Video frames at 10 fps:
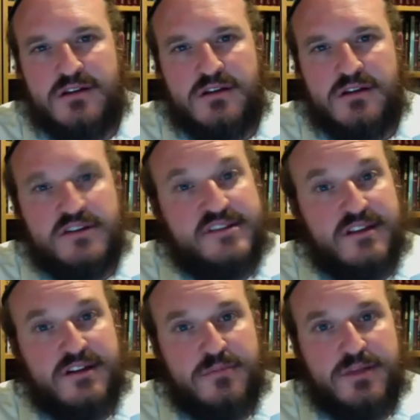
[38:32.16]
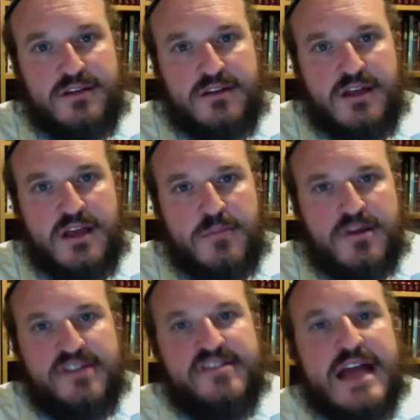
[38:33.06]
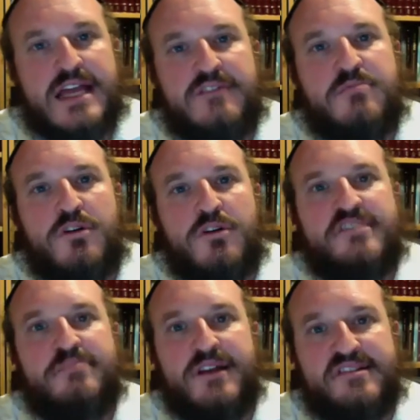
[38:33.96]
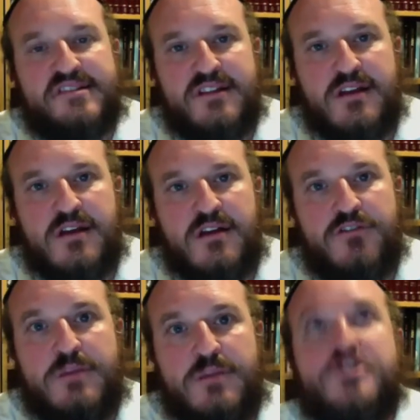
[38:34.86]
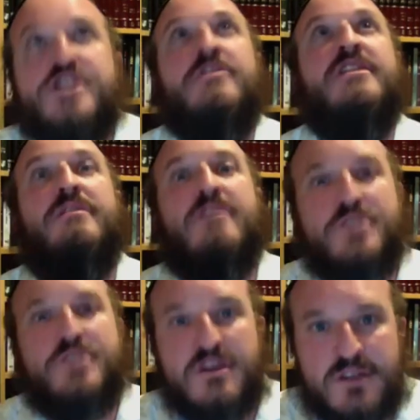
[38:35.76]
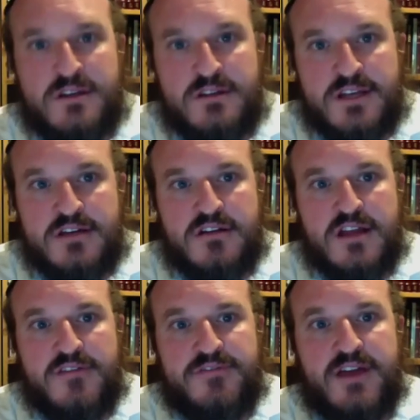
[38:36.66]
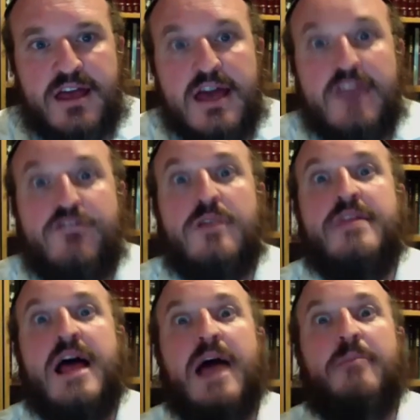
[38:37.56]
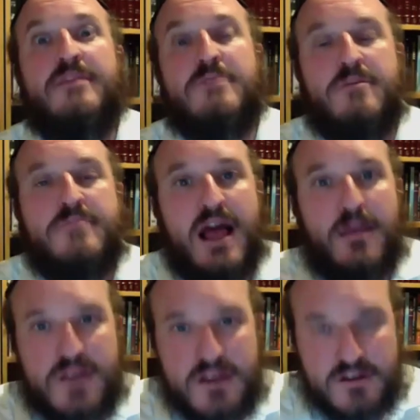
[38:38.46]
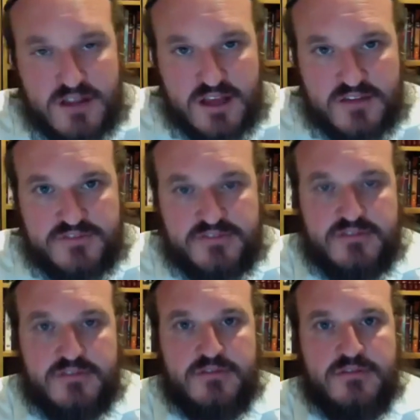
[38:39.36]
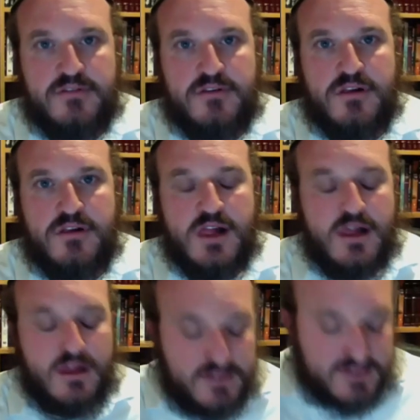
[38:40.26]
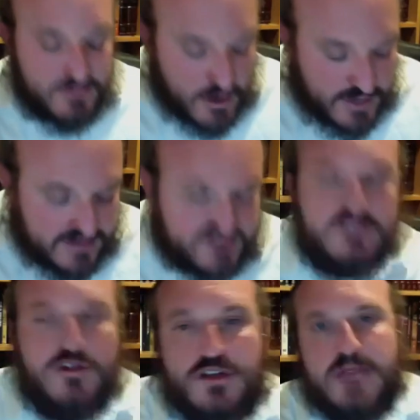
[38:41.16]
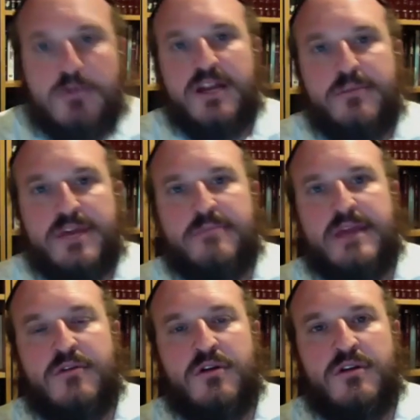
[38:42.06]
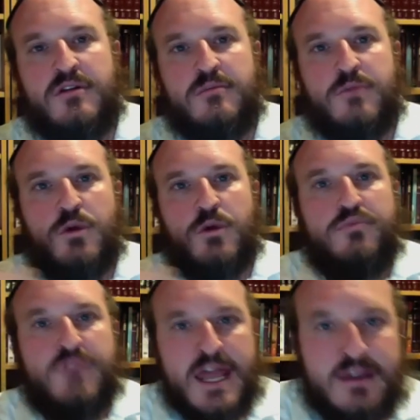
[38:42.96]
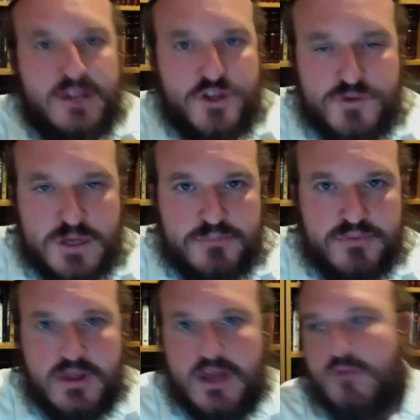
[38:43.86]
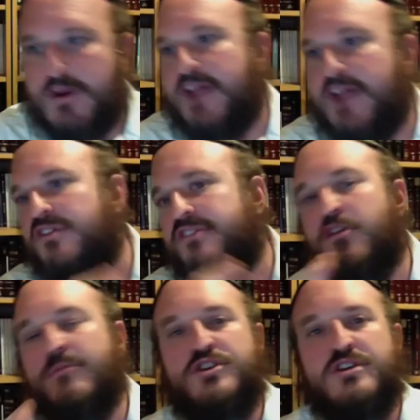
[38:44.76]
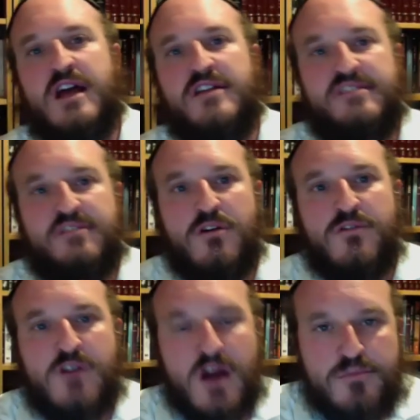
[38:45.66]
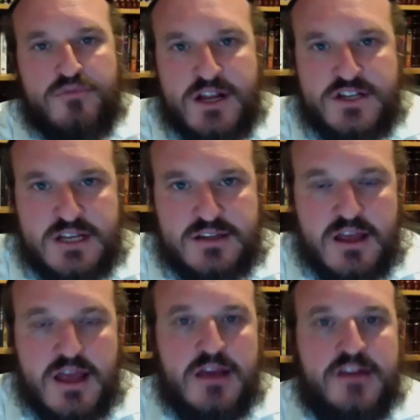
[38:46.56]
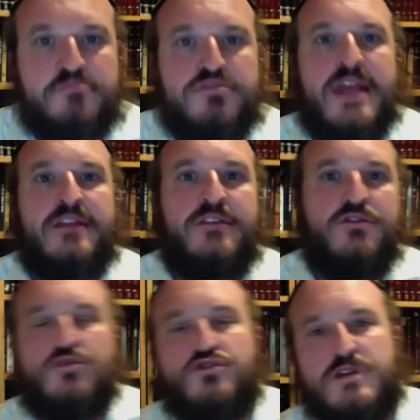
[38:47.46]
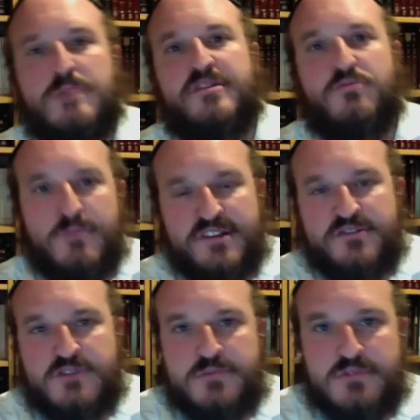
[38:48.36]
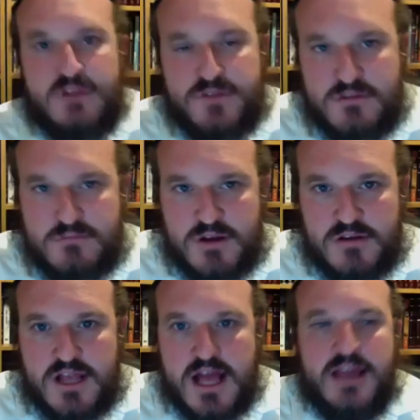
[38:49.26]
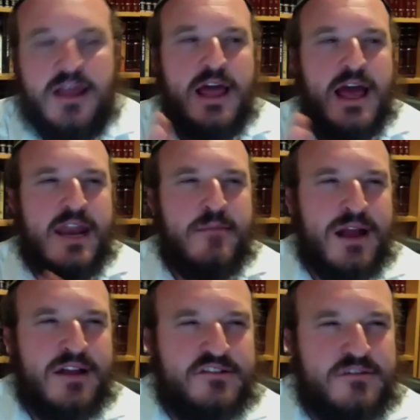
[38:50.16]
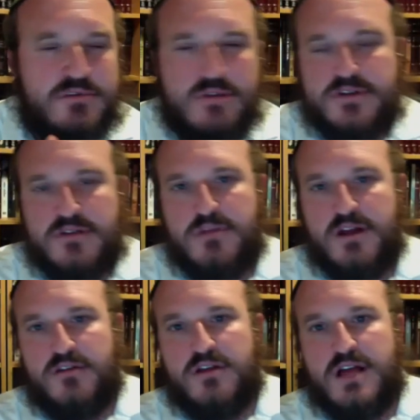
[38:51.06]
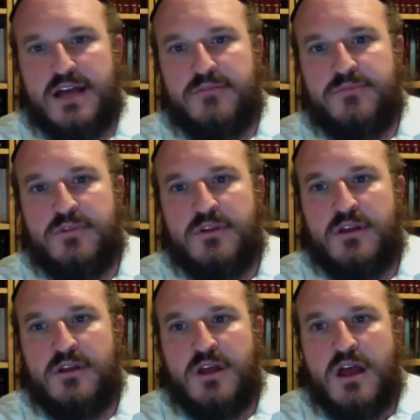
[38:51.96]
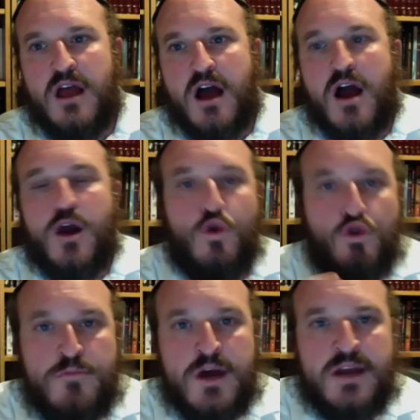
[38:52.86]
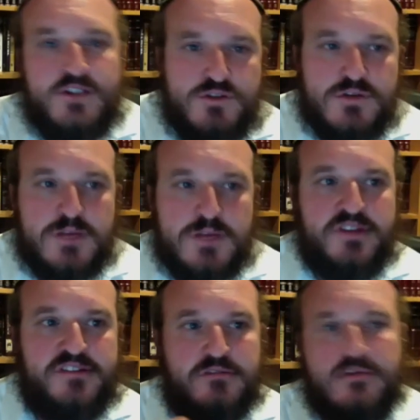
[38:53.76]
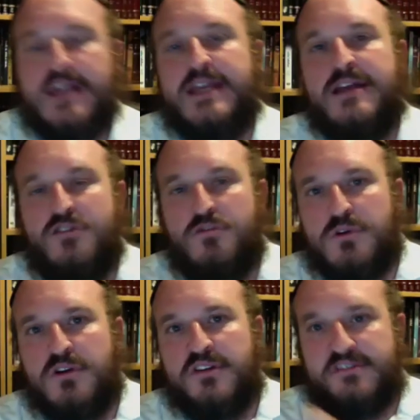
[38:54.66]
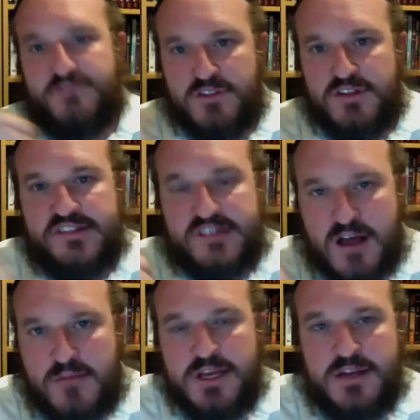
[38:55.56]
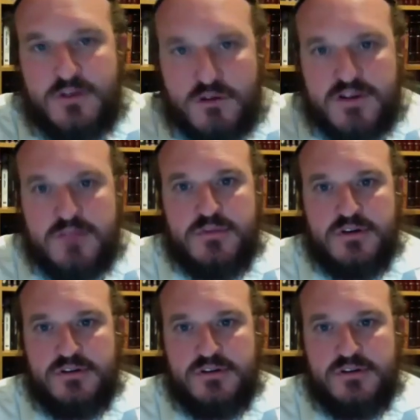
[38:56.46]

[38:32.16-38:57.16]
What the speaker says: Just a little bit. Because that gives more space for Rebbe Shimon to be Rebbe Shimon in your life and for Rebbe Nachman to be Rebbe Nachman in your life. Tomorrow night doesn't look like we're going to be in Meron, but we're planning a trip. Right after this whole Mishigas is over, our project is planning 2 trips, a women's trip to Rebbe Shimon Bar Yochai and a man's trip to Rebbe Shimon Bar Yochai. Our Uman trip is already in the works for this coming November.